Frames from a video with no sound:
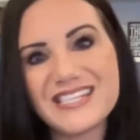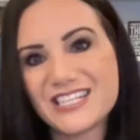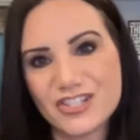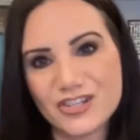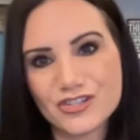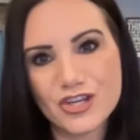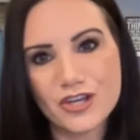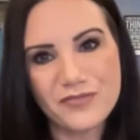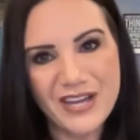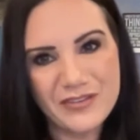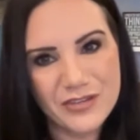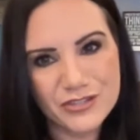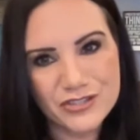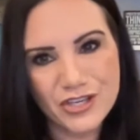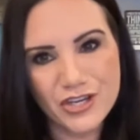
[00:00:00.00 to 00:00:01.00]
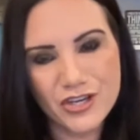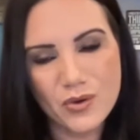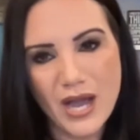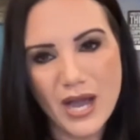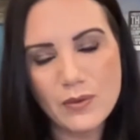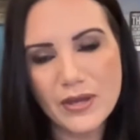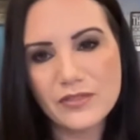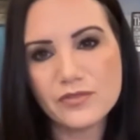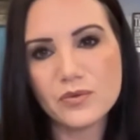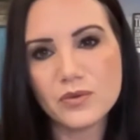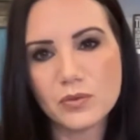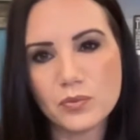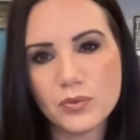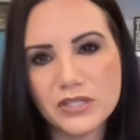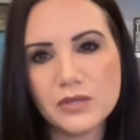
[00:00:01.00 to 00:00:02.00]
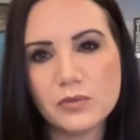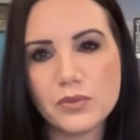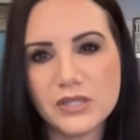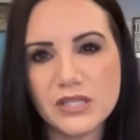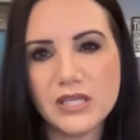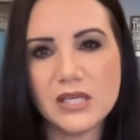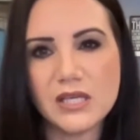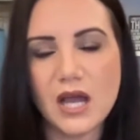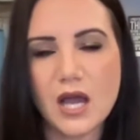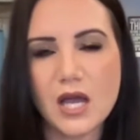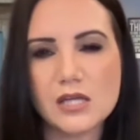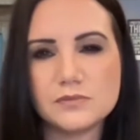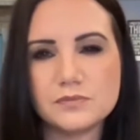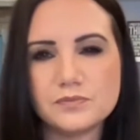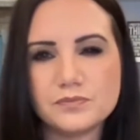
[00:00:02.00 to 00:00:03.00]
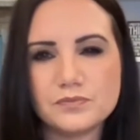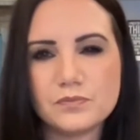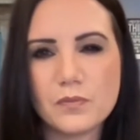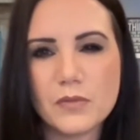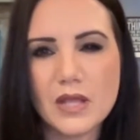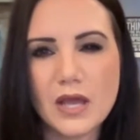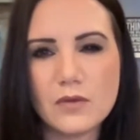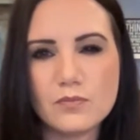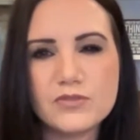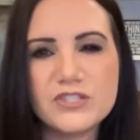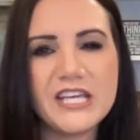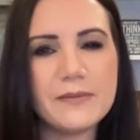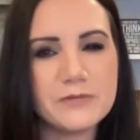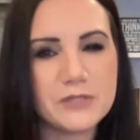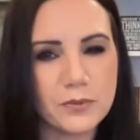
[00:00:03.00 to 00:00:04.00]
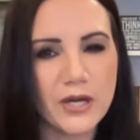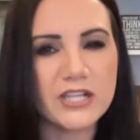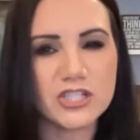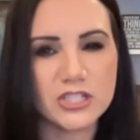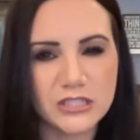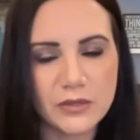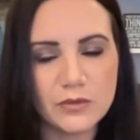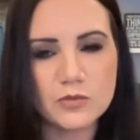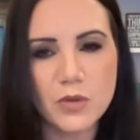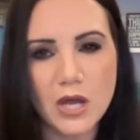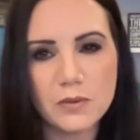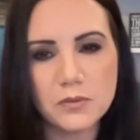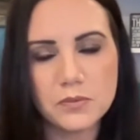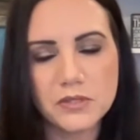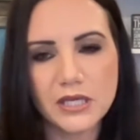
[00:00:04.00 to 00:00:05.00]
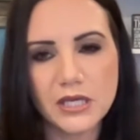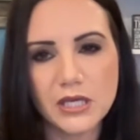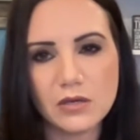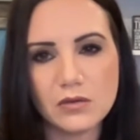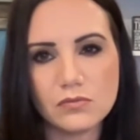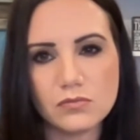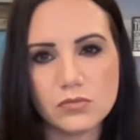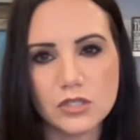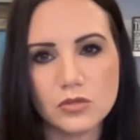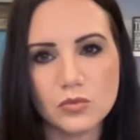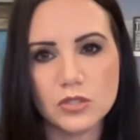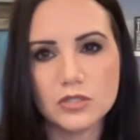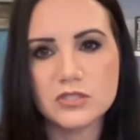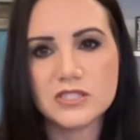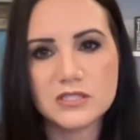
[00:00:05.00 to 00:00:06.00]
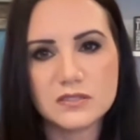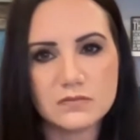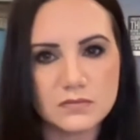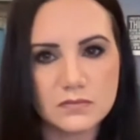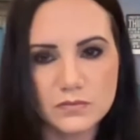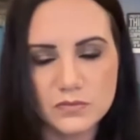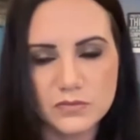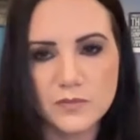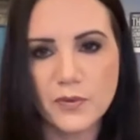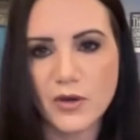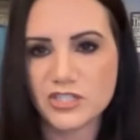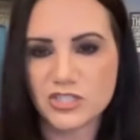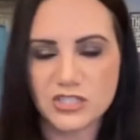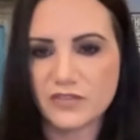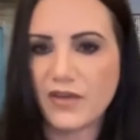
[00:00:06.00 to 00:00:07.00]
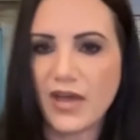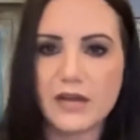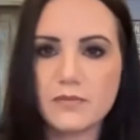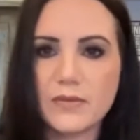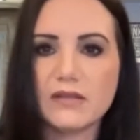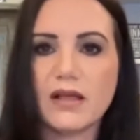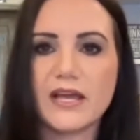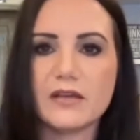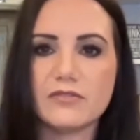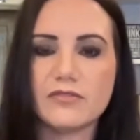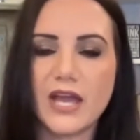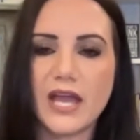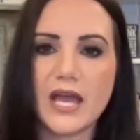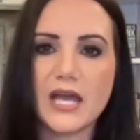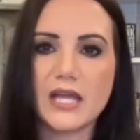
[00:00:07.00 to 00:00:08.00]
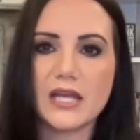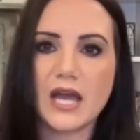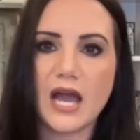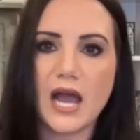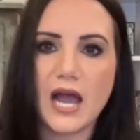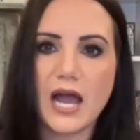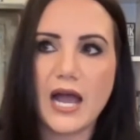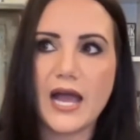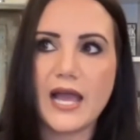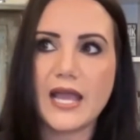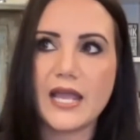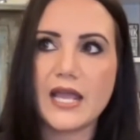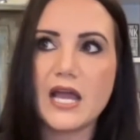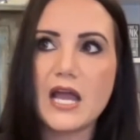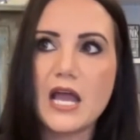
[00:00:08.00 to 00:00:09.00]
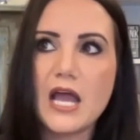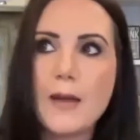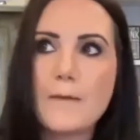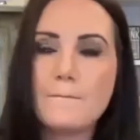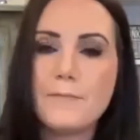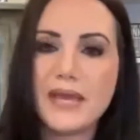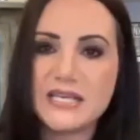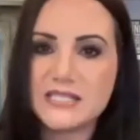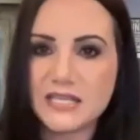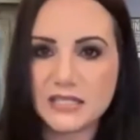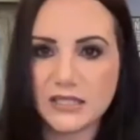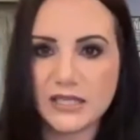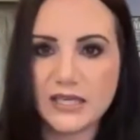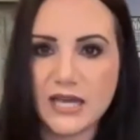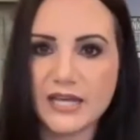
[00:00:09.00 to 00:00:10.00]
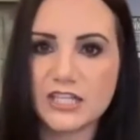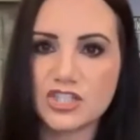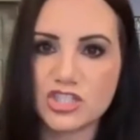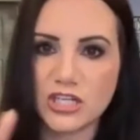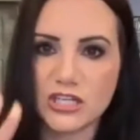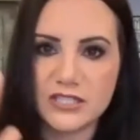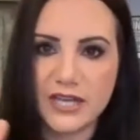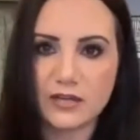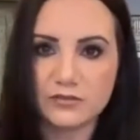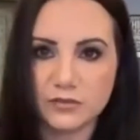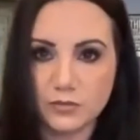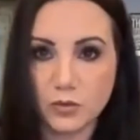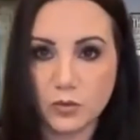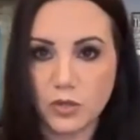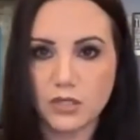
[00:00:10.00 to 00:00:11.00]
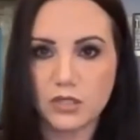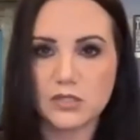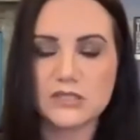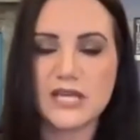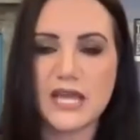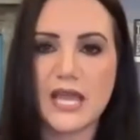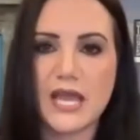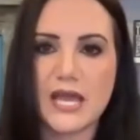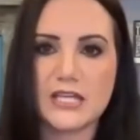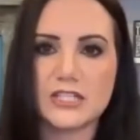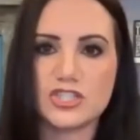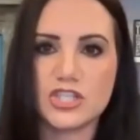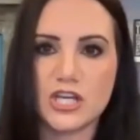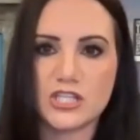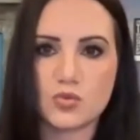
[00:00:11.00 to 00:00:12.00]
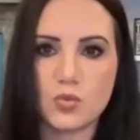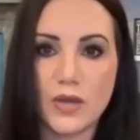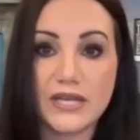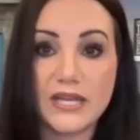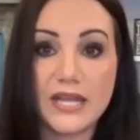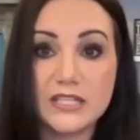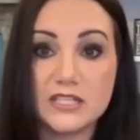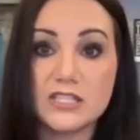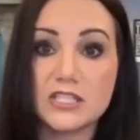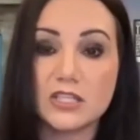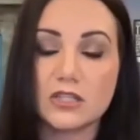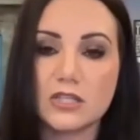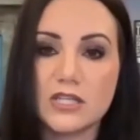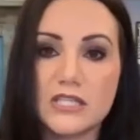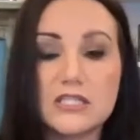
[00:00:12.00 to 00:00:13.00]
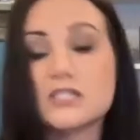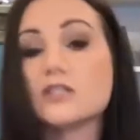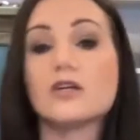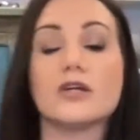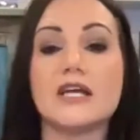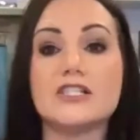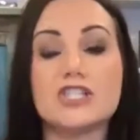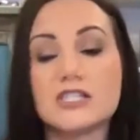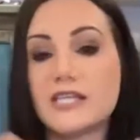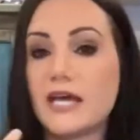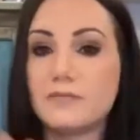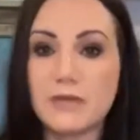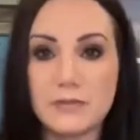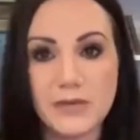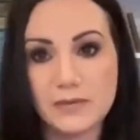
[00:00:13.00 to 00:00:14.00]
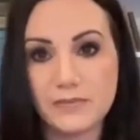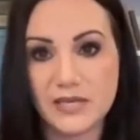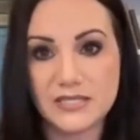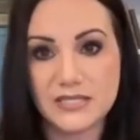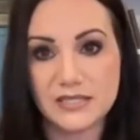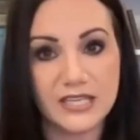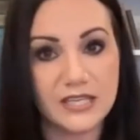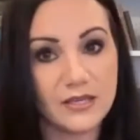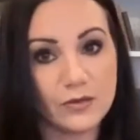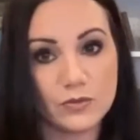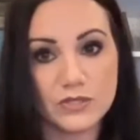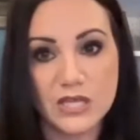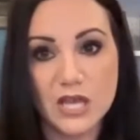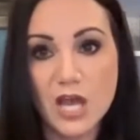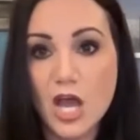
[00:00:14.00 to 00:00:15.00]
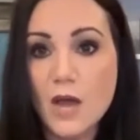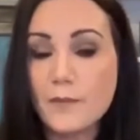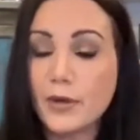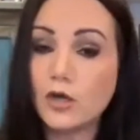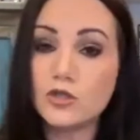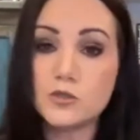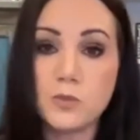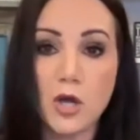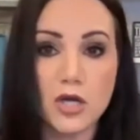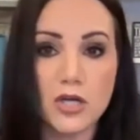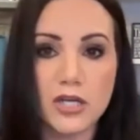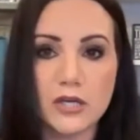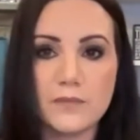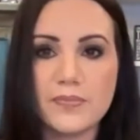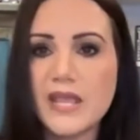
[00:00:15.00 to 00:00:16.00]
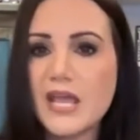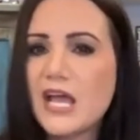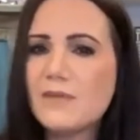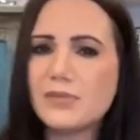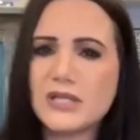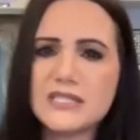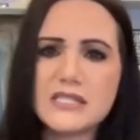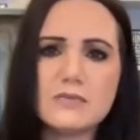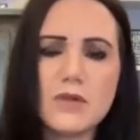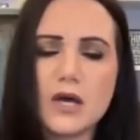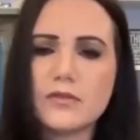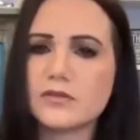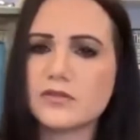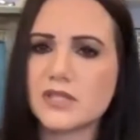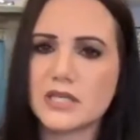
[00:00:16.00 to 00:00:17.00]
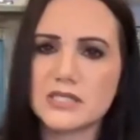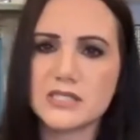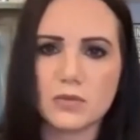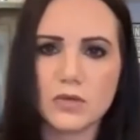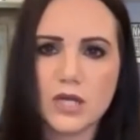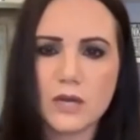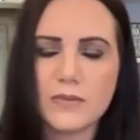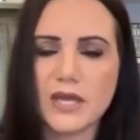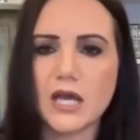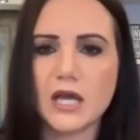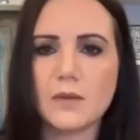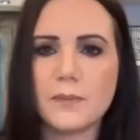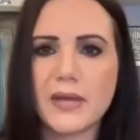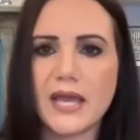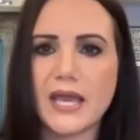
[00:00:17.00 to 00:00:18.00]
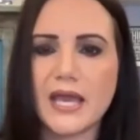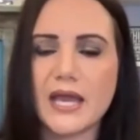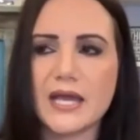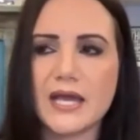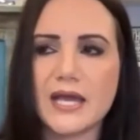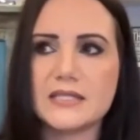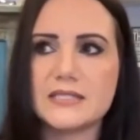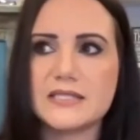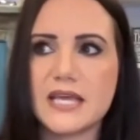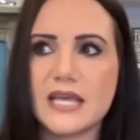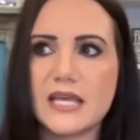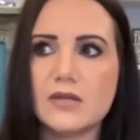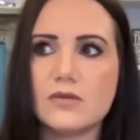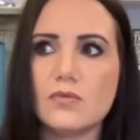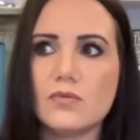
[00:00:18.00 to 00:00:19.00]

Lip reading: years ago, 5 years ago, I went through a really, really a deep depression. It was probably one of the worst depressions I've had in my life. And I basically kind of shut down from the world and just went insular. I just had my babies. I think it was postpartum, plus some other things that were coming up. And it